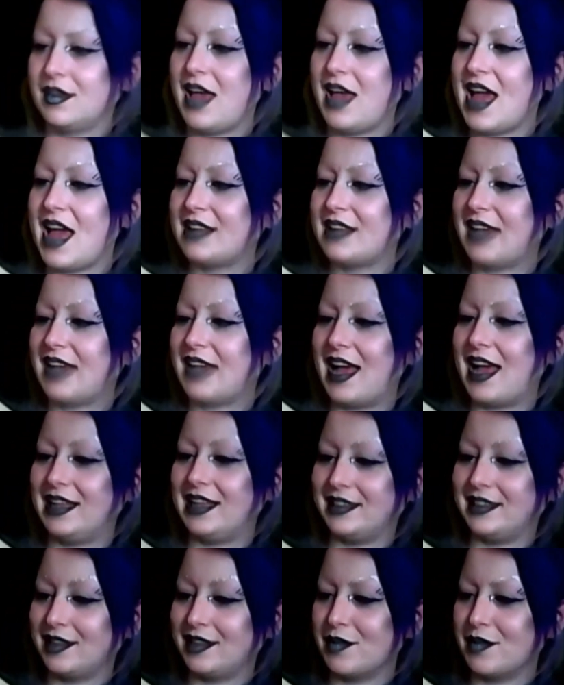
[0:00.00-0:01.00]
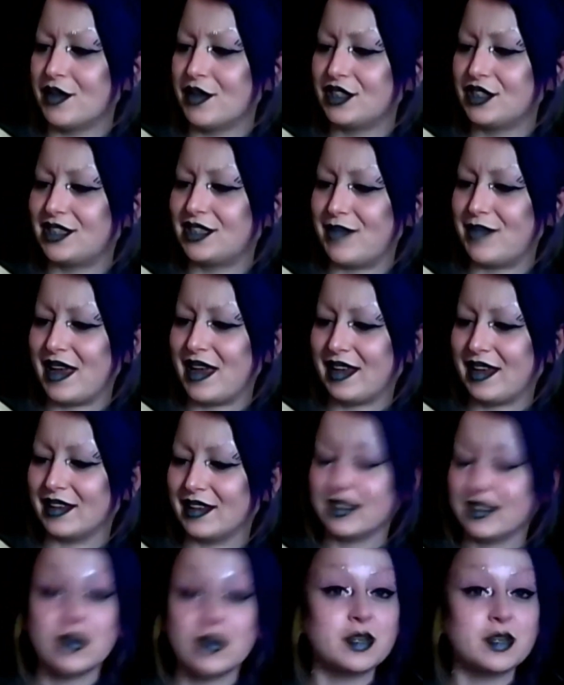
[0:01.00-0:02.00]
Ed Head, the Monster
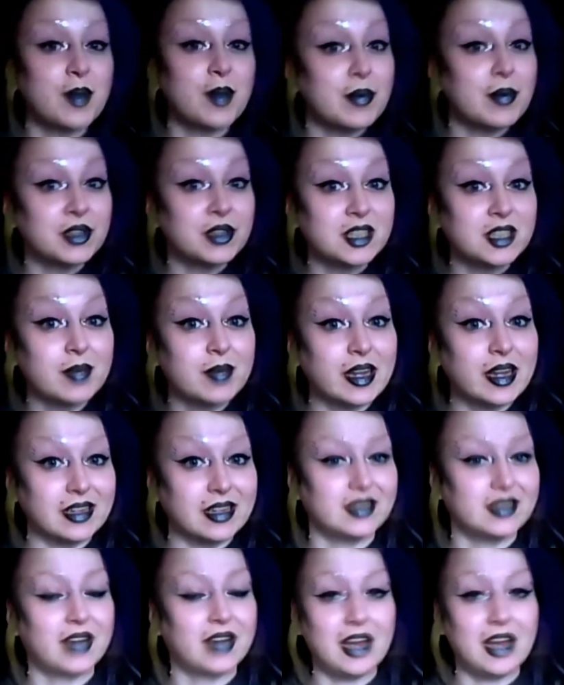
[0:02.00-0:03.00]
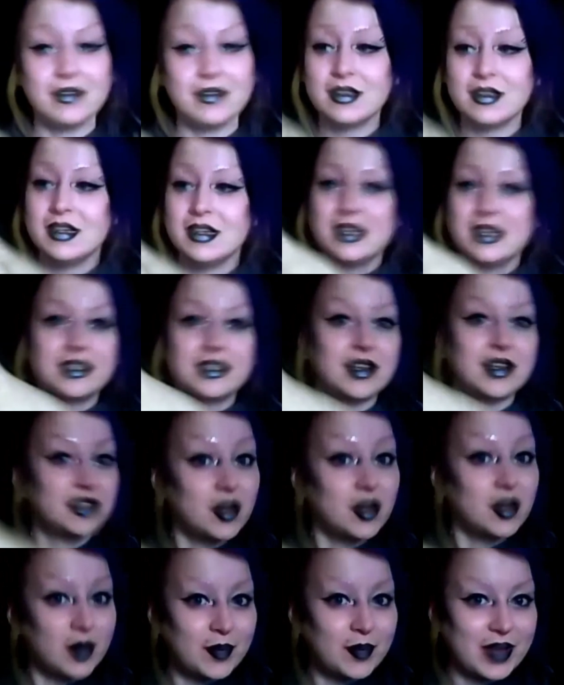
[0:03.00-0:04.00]
Makers. Oh, it's by Monster Makers, okay. So
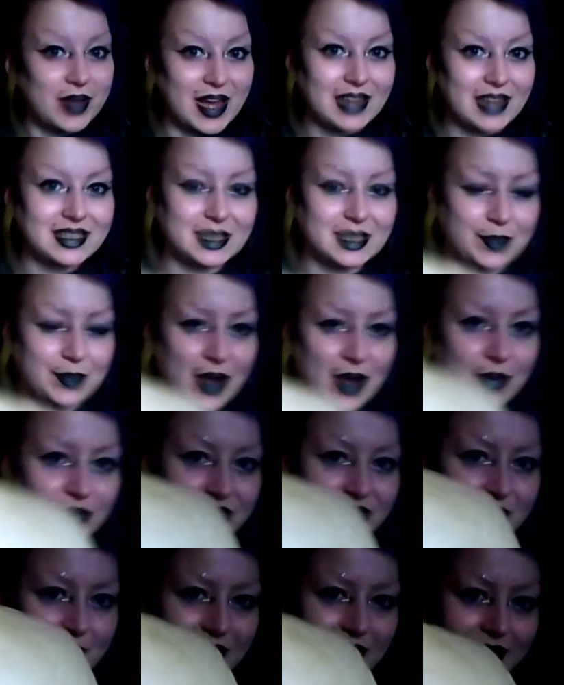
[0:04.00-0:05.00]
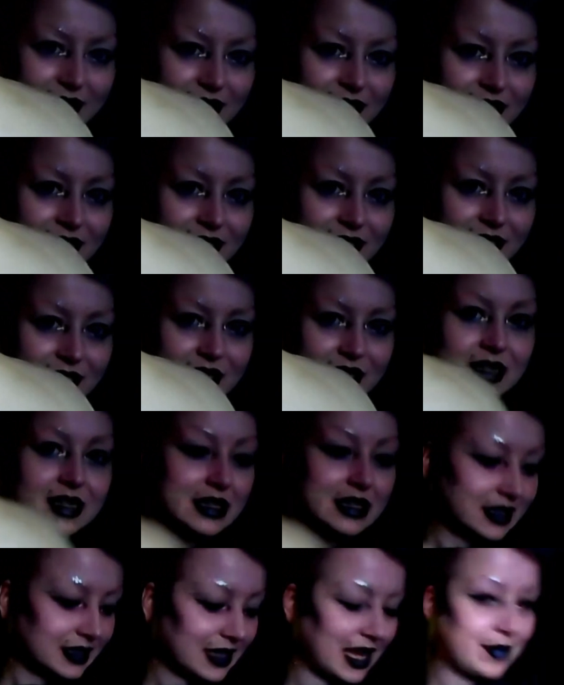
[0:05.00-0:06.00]
it's not by PS, it's by Monster Makers.
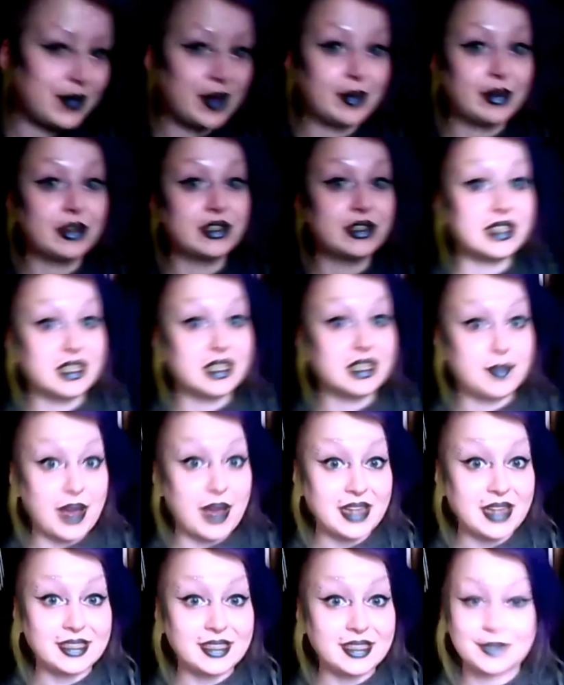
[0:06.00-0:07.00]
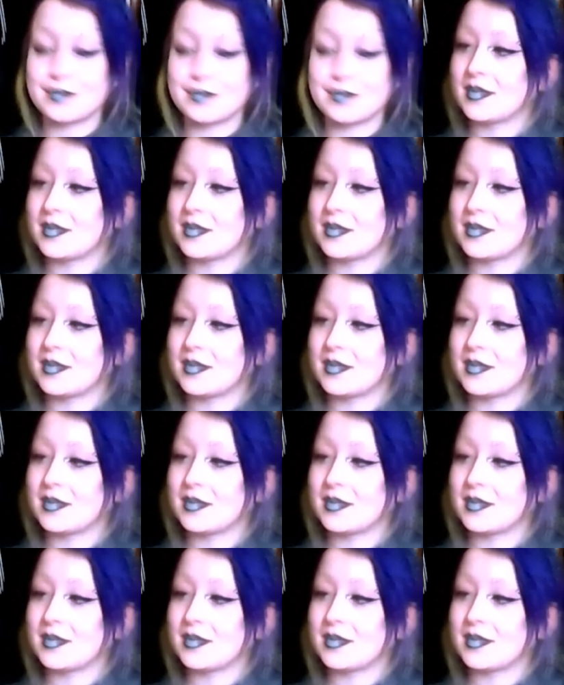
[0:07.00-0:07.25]
Same people who did the paint.